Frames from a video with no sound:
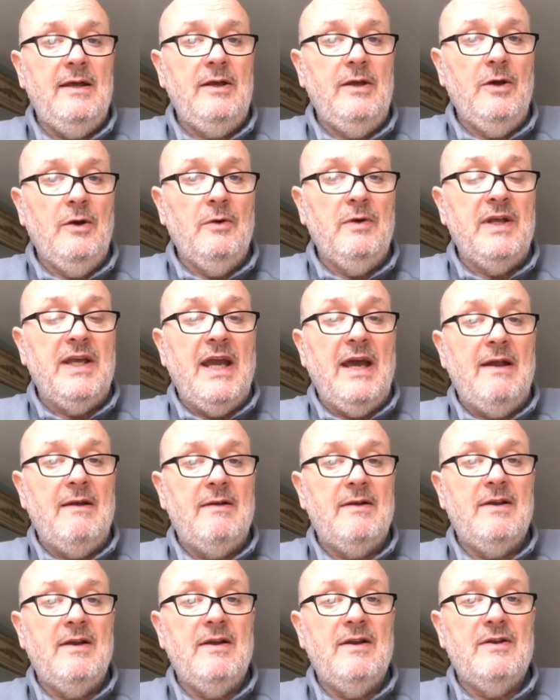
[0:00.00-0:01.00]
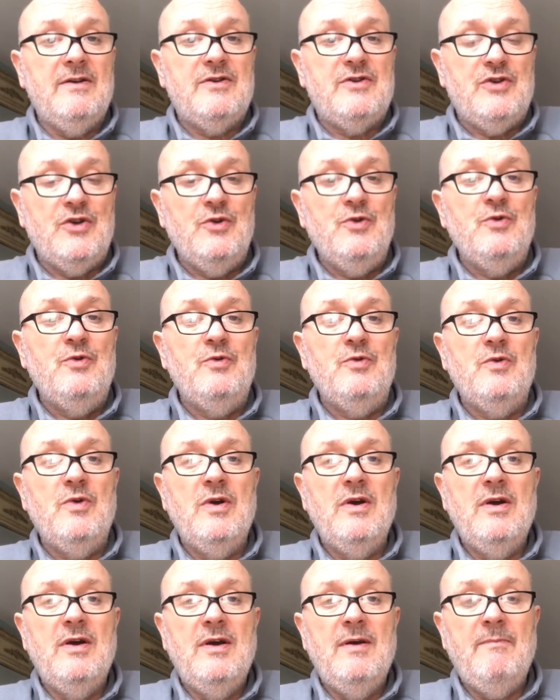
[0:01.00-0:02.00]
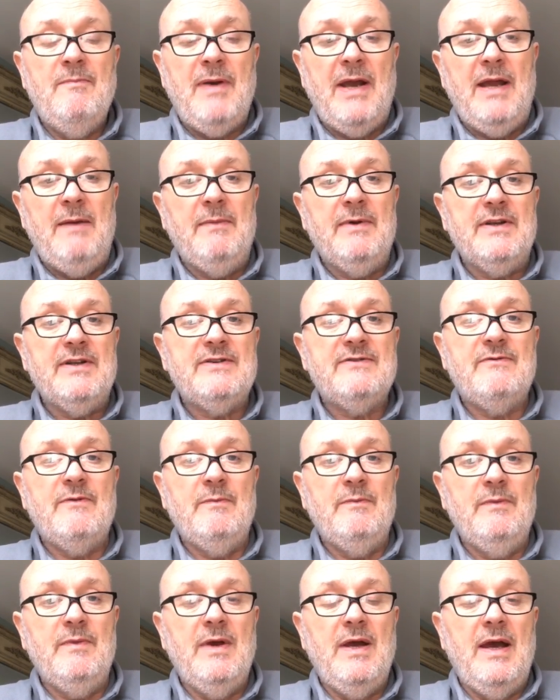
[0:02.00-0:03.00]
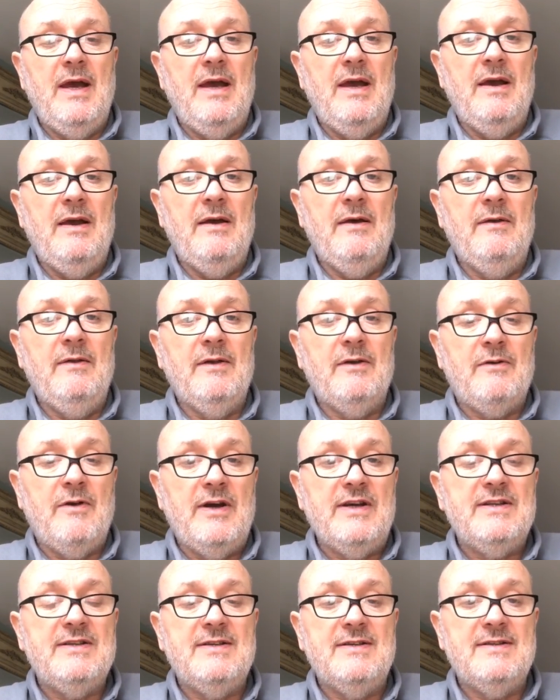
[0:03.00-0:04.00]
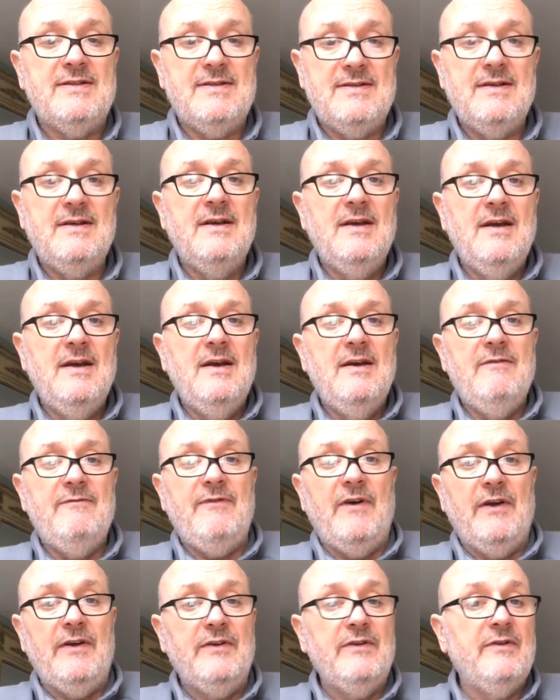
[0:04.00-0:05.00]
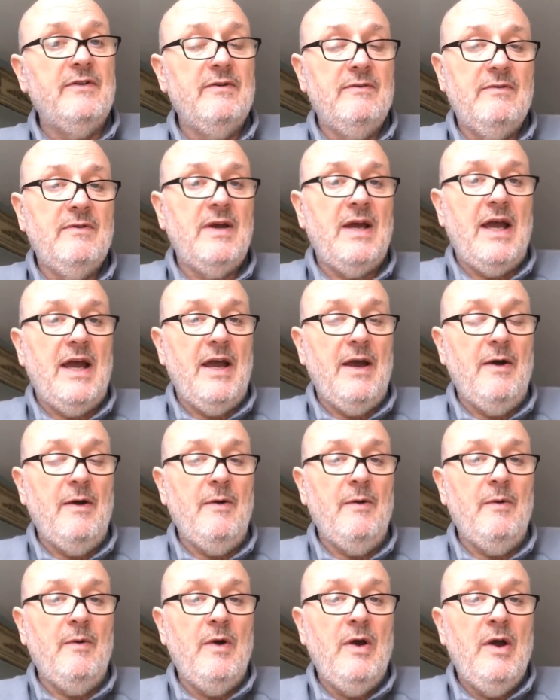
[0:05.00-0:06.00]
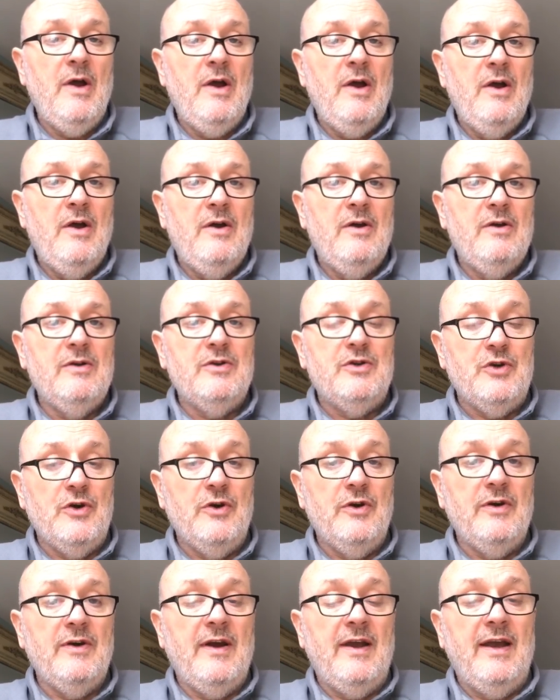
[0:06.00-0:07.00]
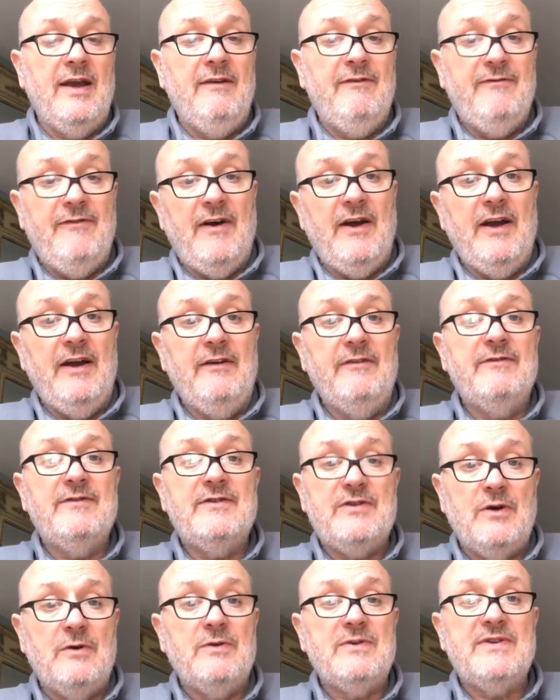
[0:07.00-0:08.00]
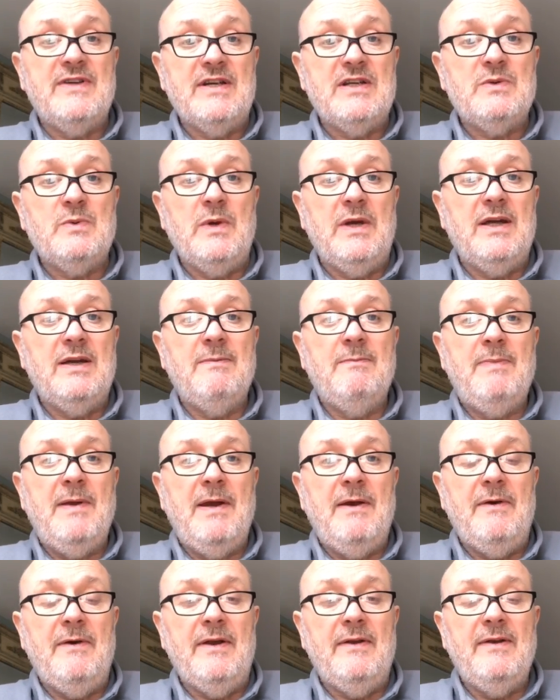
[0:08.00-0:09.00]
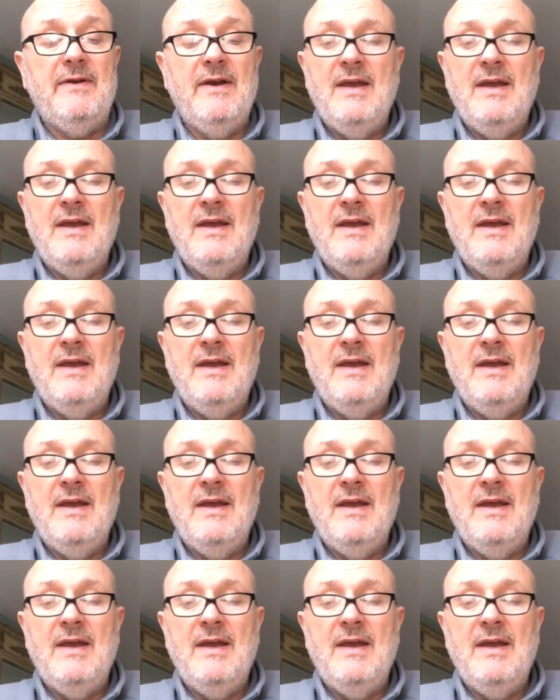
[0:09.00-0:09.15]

only get 2 payments from the crisis fund during a 5/6 week period,